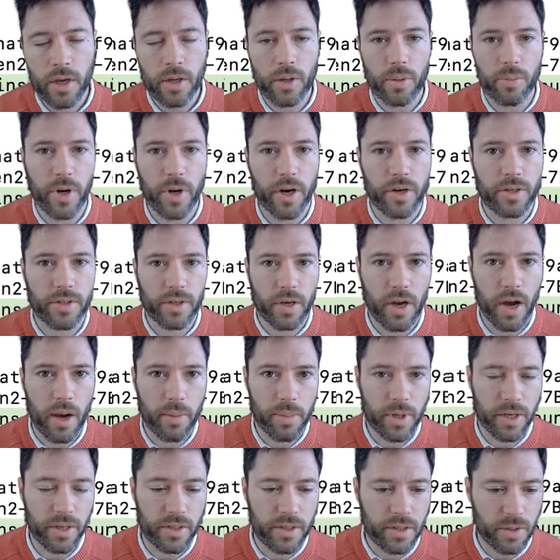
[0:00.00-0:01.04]
compared to
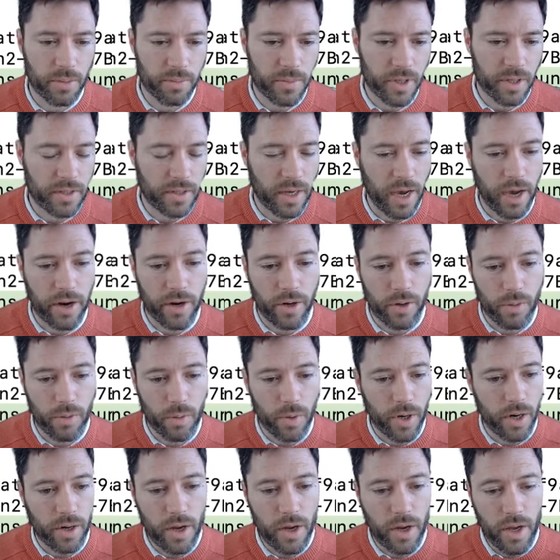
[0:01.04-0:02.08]
cobbling something together
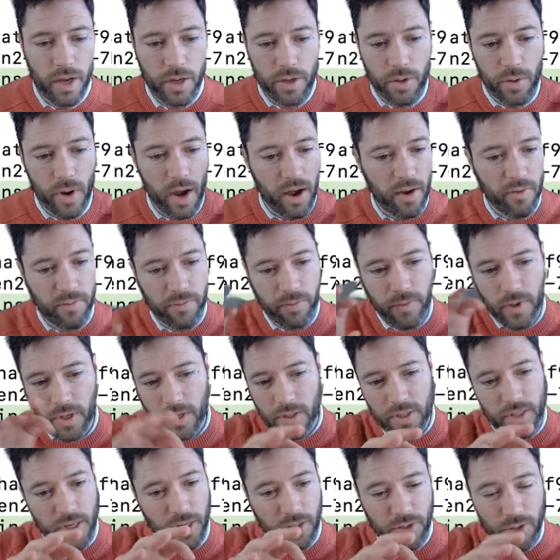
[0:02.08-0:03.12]
where you have,
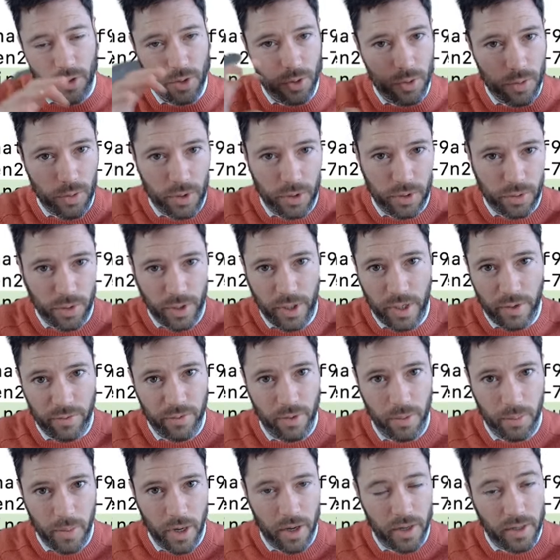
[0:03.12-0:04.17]
say, 2 or 3
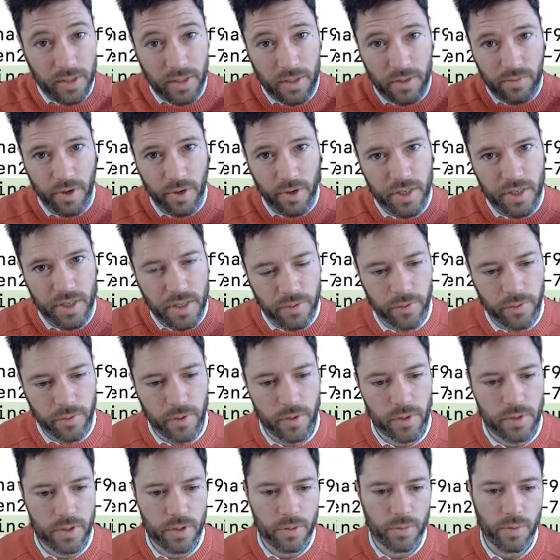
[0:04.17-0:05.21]
different models. It's very
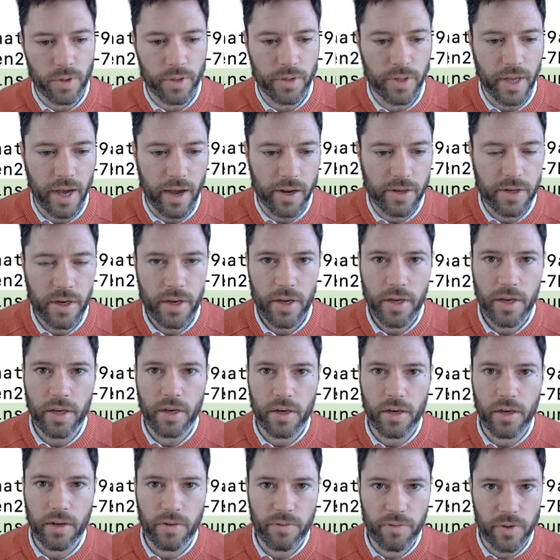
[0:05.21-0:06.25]
difficult to run that in
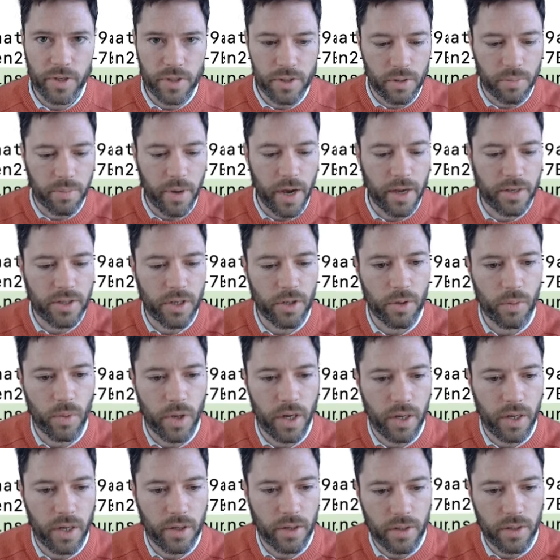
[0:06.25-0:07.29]
an efficient batching
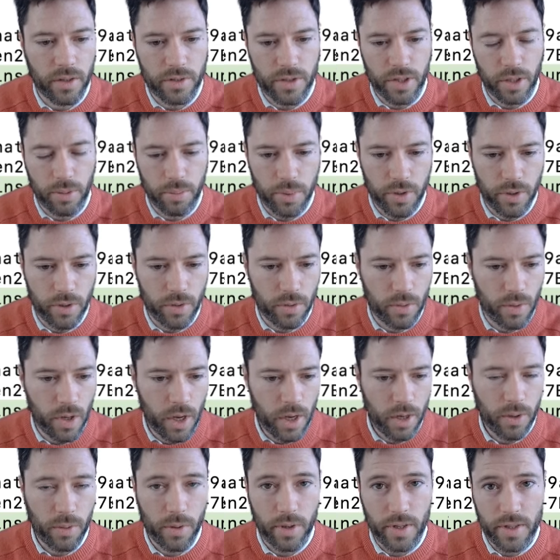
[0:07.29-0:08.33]
way on a GPU,
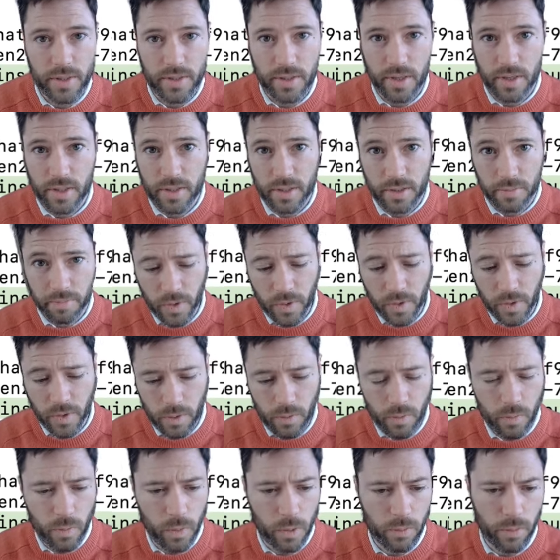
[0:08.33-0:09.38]
whereas this
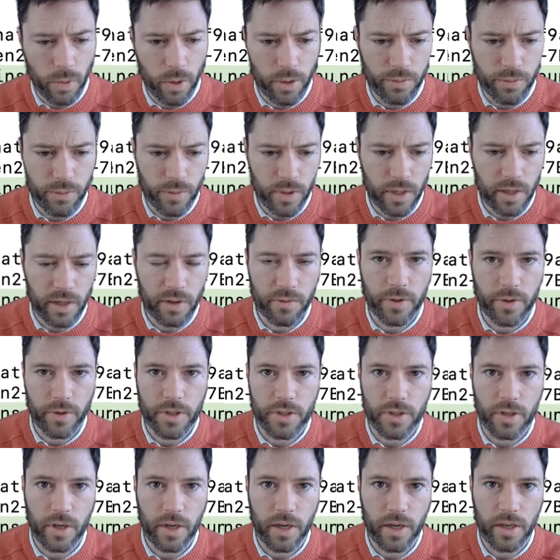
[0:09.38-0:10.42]
will run really
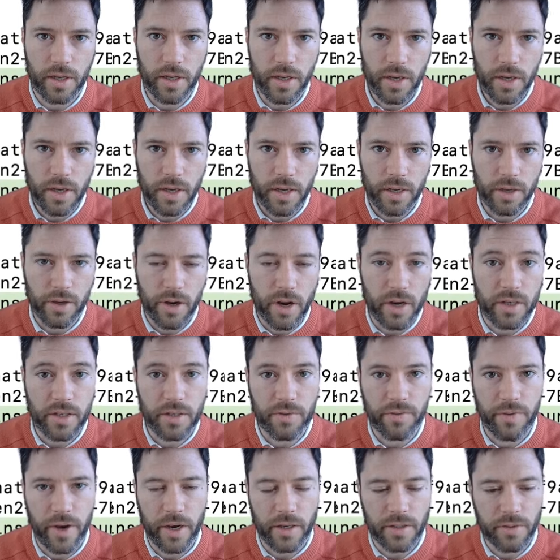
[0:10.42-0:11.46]
efficiently and cost
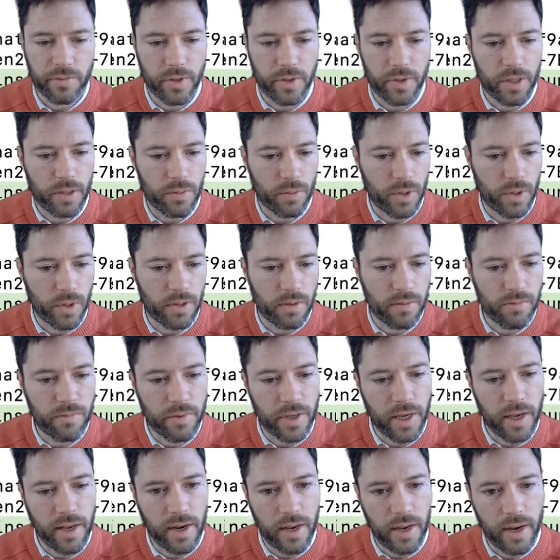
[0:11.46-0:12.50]
effectively with
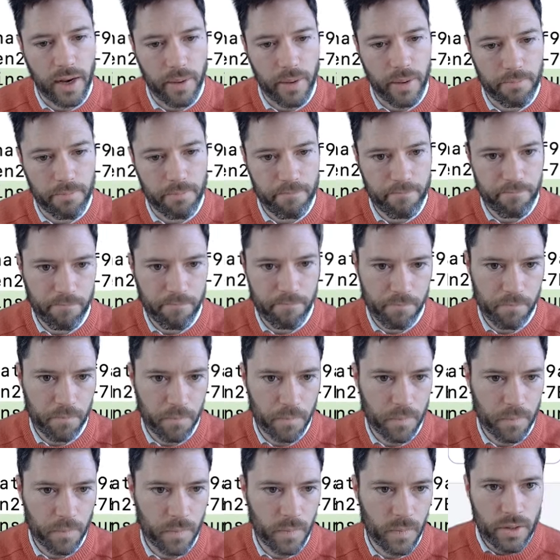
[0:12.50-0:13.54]
VLLM.
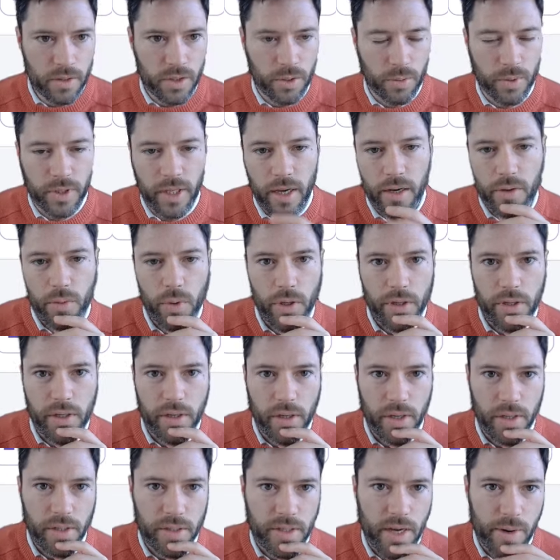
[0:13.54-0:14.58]
So with that
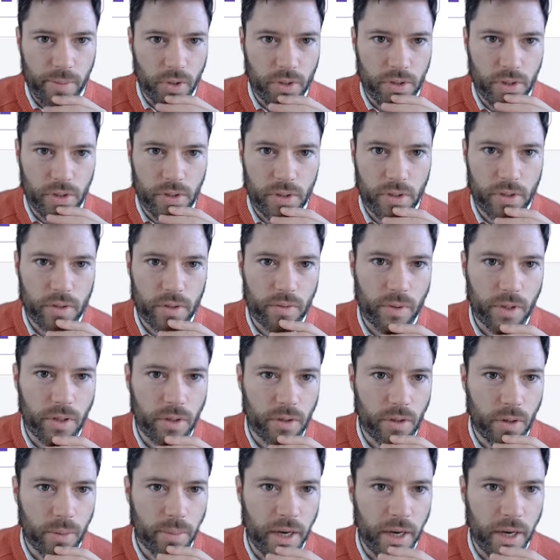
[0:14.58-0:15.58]
quick demo done, we can go